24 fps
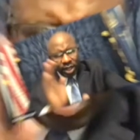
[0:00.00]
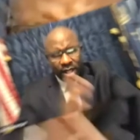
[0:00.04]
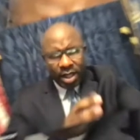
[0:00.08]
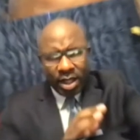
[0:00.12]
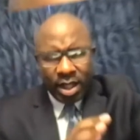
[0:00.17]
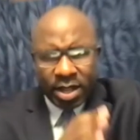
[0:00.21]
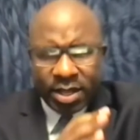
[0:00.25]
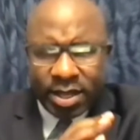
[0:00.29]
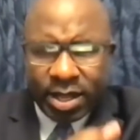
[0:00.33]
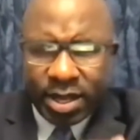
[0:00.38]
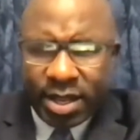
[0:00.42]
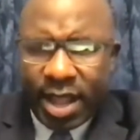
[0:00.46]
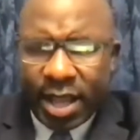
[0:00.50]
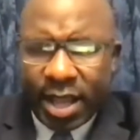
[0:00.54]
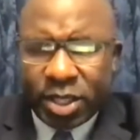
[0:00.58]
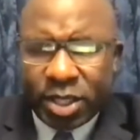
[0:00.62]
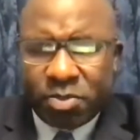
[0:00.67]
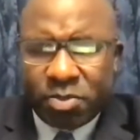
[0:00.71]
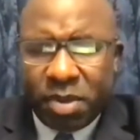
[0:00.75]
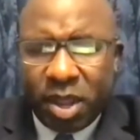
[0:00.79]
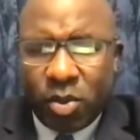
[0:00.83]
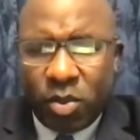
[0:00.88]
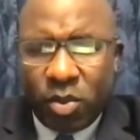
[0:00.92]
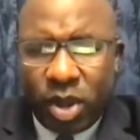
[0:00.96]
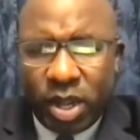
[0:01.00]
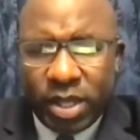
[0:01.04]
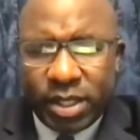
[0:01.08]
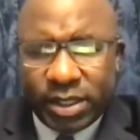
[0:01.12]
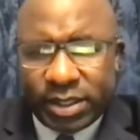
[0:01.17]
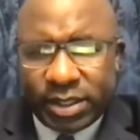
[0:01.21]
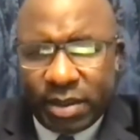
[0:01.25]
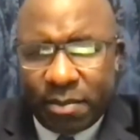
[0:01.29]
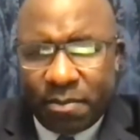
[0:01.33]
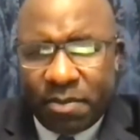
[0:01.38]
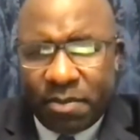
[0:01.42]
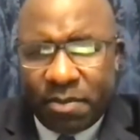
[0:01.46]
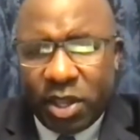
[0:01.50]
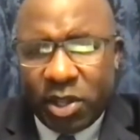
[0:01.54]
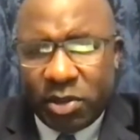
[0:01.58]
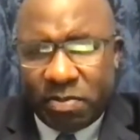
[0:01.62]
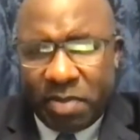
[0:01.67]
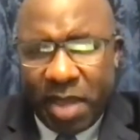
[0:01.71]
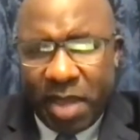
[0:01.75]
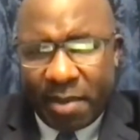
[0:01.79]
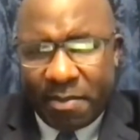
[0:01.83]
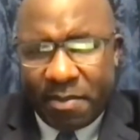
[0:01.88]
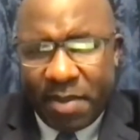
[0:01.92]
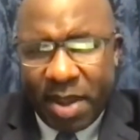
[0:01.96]
The next big one is the Build
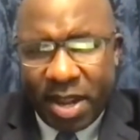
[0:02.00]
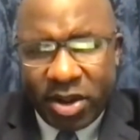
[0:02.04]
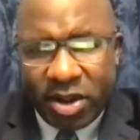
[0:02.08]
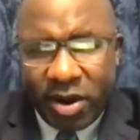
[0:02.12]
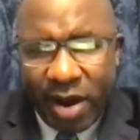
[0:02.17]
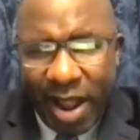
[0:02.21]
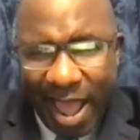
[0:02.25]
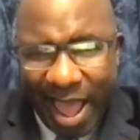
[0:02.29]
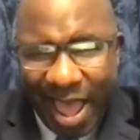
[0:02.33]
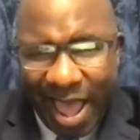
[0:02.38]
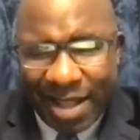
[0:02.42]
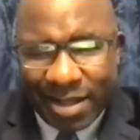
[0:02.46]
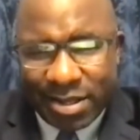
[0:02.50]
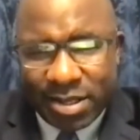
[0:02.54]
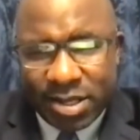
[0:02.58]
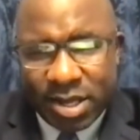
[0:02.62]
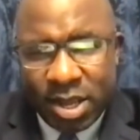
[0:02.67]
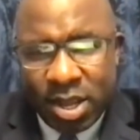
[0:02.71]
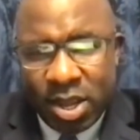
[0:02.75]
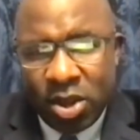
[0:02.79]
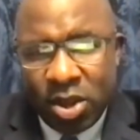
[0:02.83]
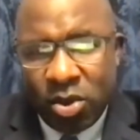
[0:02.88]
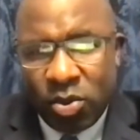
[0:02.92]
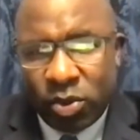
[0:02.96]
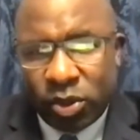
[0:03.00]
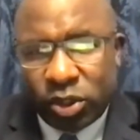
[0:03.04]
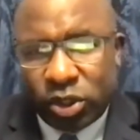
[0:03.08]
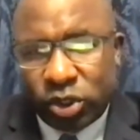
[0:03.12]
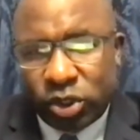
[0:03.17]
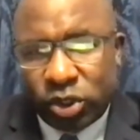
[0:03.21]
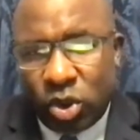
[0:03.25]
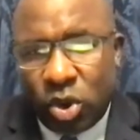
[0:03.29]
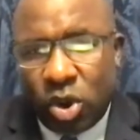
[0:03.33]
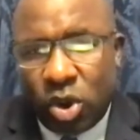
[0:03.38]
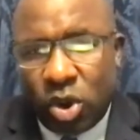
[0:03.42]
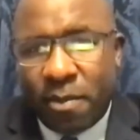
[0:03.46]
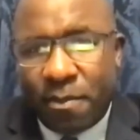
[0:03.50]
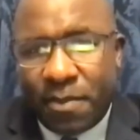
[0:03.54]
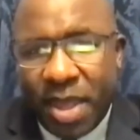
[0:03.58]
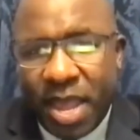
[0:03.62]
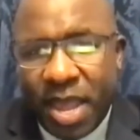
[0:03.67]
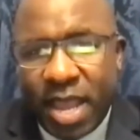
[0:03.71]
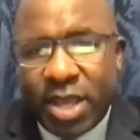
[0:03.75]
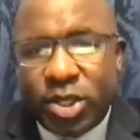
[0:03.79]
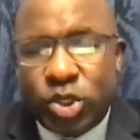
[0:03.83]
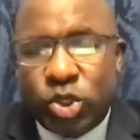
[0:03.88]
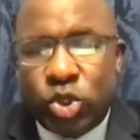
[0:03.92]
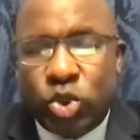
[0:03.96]
Back Better Act, which is on
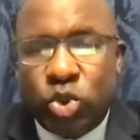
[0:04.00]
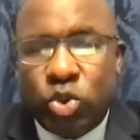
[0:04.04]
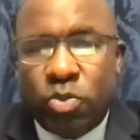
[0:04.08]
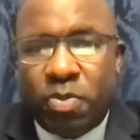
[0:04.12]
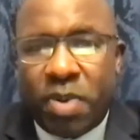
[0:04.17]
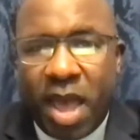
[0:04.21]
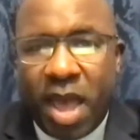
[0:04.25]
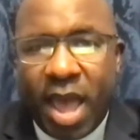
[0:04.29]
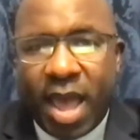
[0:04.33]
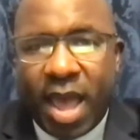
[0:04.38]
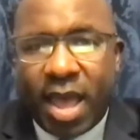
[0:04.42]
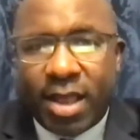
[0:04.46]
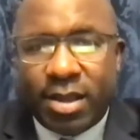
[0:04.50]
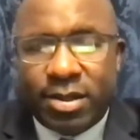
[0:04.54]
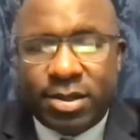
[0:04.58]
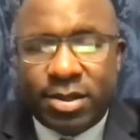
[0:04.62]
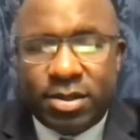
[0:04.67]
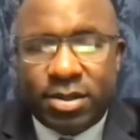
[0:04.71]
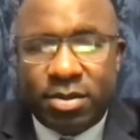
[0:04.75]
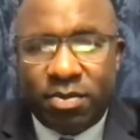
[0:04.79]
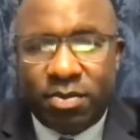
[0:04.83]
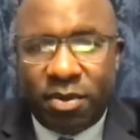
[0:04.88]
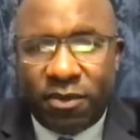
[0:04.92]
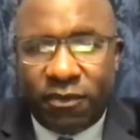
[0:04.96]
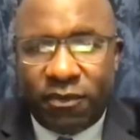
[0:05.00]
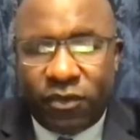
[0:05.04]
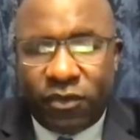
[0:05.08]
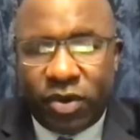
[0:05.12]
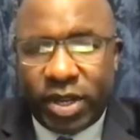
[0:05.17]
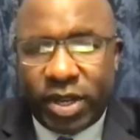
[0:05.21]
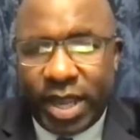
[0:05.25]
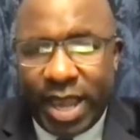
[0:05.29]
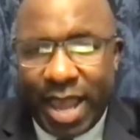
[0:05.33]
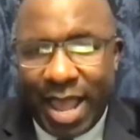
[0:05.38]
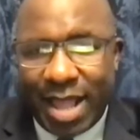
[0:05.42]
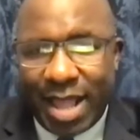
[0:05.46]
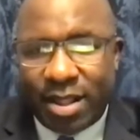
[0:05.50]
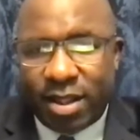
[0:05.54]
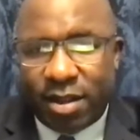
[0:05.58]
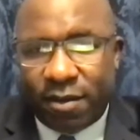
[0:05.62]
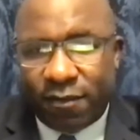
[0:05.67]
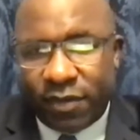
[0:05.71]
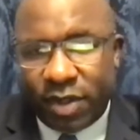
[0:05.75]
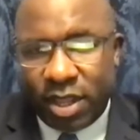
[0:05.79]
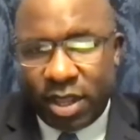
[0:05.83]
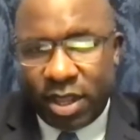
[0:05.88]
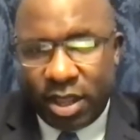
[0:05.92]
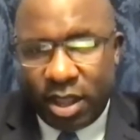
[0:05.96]
pace to pass before the end
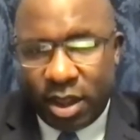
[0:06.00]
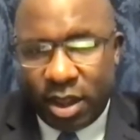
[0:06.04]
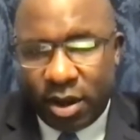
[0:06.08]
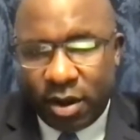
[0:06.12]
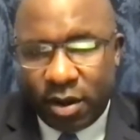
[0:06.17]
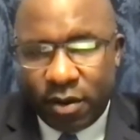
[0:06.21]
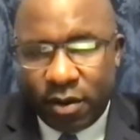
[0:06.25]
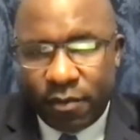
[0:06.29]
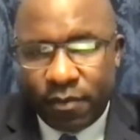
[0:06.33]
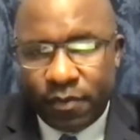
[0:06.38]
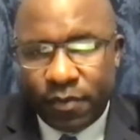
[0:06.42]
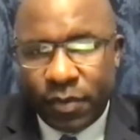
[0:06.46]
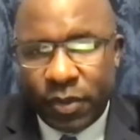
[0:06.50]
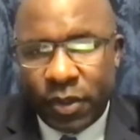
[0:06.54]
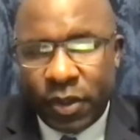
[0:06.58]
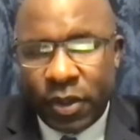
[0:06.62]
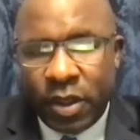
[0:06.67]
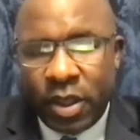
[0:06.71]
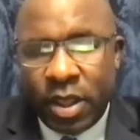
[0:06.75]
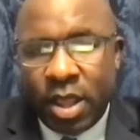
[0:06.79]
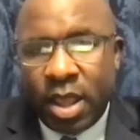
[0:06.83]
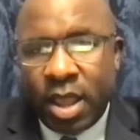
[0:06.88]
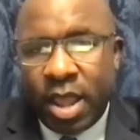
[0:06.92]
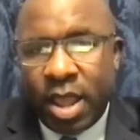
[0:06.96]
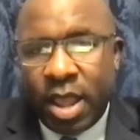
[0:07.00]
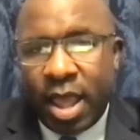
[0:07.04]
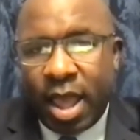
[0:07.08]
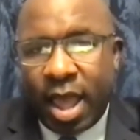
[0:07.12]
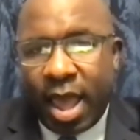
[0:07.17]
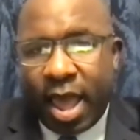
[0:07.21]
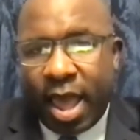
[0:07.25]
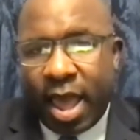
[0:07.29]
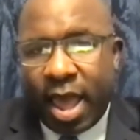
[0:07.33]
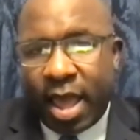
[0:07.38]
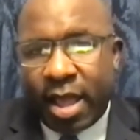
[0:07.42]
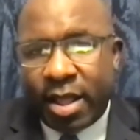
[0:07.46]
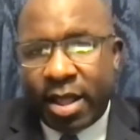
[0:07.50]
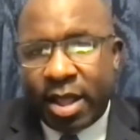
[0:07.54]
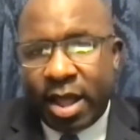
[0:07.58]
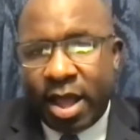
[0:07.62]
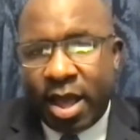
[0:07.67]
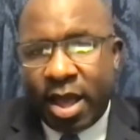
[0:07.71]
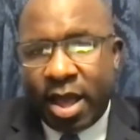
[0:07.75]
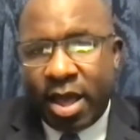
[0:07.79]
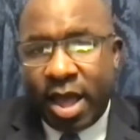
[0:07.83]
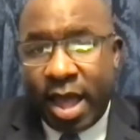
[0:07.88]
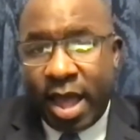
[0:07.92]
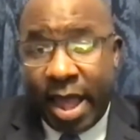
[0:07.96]
of the year. And
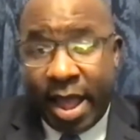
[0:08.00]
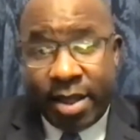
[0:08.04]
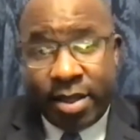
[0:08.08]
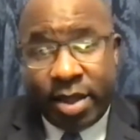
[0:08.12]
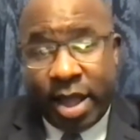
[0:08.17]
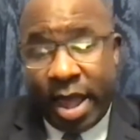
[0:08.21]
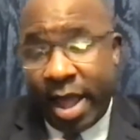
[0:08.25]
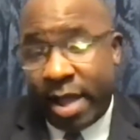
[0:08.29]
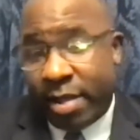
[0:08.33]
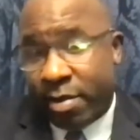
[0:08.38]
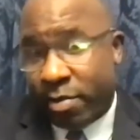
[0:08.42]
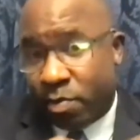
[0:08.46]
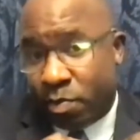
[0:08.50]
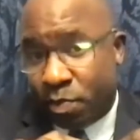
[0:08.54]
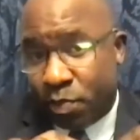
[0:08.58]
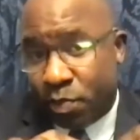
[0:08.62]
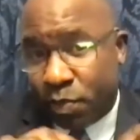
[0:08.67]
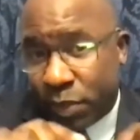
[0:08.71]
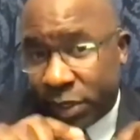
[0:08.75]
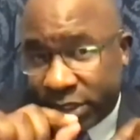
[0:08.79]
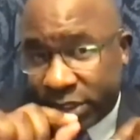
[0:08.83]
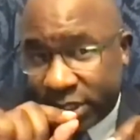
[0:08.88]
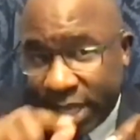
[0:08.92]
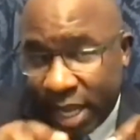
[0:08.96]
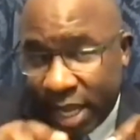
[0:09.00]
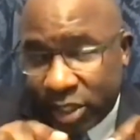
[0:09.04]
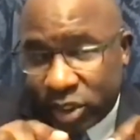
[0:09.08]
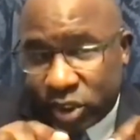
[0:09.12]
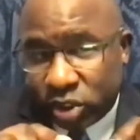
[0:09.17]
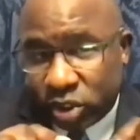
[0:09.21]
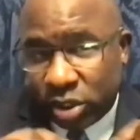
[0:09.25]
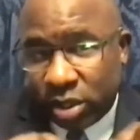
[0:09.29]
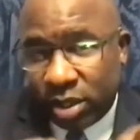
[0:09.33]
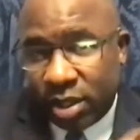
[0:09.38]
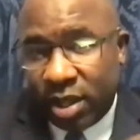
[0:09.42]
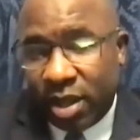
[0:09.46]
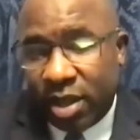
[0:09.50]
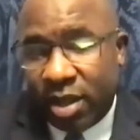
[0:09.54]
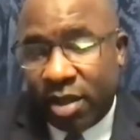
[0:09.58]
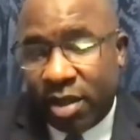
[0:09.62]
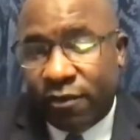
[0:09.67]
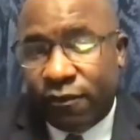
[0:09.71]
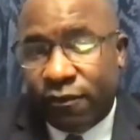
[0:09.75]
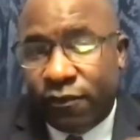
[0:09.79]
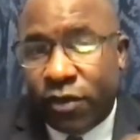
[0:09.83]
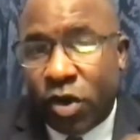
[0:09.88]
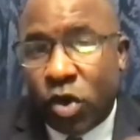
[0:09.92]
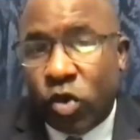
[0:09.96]
potentially
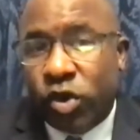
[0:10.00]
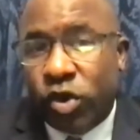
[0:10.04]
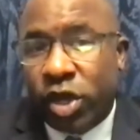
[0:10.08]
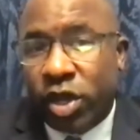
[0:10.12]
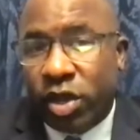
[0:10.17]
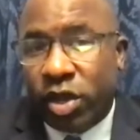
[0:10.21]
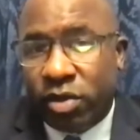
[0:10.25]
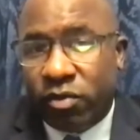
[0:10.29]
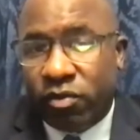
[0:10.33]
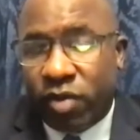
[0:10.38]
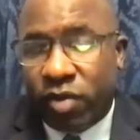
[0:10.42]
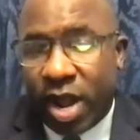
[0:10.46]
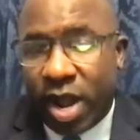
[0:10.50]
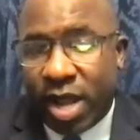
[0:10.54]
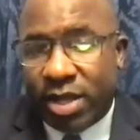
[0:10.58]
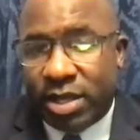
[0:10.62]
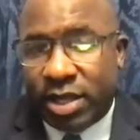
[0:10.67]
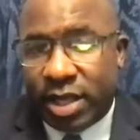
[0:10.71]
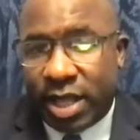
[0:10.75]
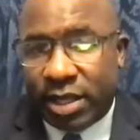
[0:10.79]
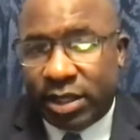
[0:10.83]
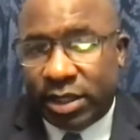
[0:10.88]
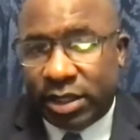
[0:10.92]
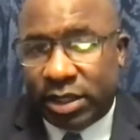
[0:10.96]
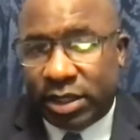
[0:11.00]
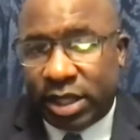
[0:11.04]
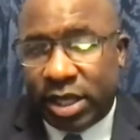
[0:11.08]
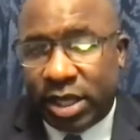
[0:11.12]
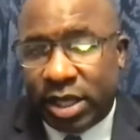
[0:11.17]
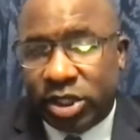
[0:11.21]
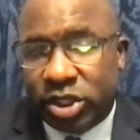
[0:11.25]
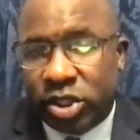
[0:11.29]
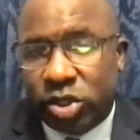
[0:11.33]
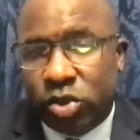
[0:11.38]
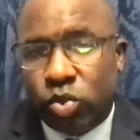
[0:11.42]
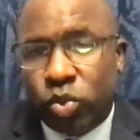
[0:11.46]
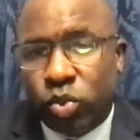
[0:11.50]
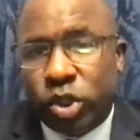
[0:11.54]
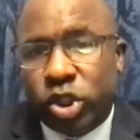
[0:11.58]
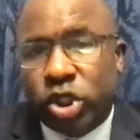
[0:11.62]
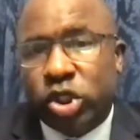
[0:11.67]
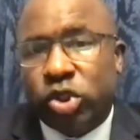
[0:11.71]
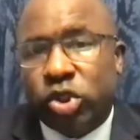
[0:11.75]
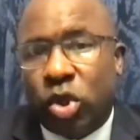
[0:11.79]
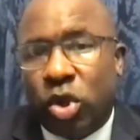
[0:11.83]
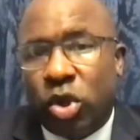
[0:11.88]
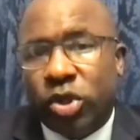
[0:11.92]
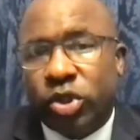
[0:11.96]
voting rights legislation, which
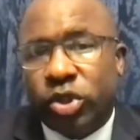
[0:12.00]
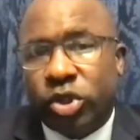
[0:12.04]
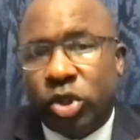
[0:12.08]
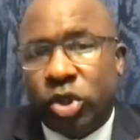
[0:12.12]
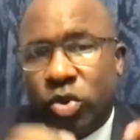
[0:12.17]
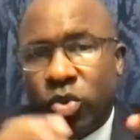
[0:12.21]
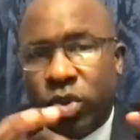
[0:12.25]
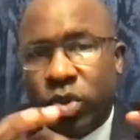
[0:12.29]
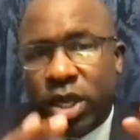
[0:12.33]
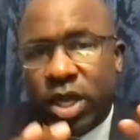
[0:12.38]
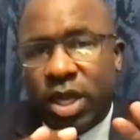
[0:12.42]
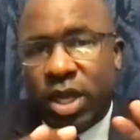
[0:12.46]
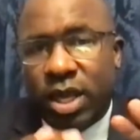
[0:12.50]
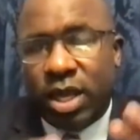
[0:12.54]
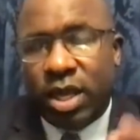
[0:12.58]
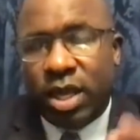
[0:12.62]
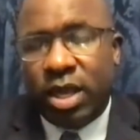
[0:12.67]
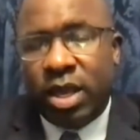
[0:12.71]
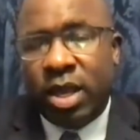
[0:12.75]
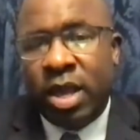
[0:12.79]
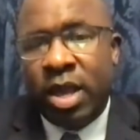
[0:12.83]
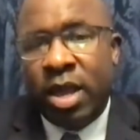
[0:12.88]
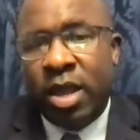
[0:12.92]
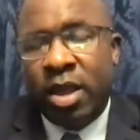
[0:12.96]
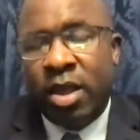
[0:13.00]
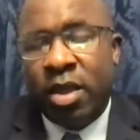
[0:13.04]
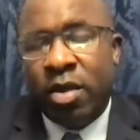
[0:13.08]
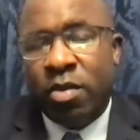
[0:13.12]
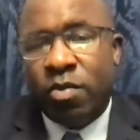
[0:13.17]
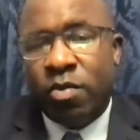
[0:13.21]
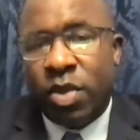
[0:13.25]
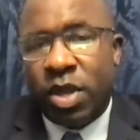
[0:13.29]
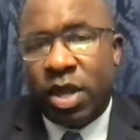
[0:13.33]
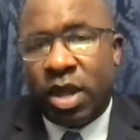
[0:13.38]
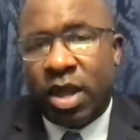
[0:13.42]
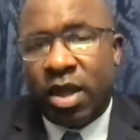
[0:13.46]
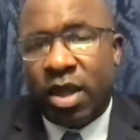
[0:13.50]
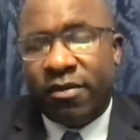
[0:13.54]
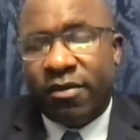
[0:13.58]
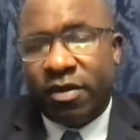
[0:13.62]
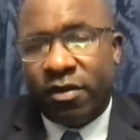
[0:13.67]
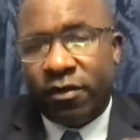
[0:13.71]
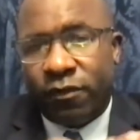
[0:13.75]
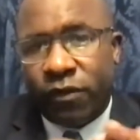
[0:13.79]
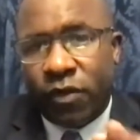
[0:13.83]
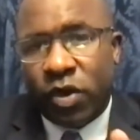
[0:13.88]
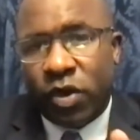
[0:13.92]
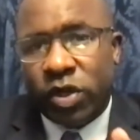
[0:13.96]
is also key because
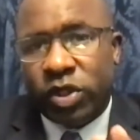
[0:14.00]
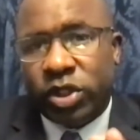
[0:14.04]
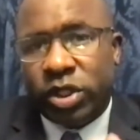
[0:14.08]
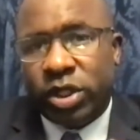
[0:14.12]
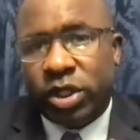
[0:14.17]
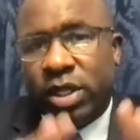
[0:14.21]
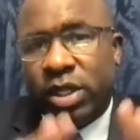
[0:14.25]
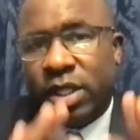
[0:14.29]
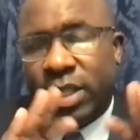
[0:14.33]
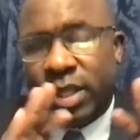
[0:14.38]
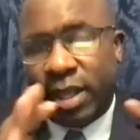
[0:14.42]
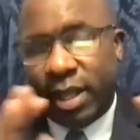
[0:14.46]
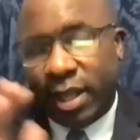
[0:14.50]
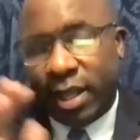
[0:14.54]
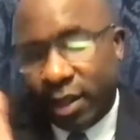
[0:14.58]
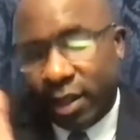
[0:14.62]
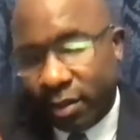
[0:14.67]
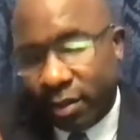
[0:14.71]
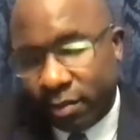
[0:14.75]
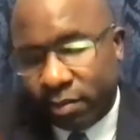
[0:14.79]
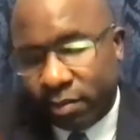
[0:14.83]
unfortunately,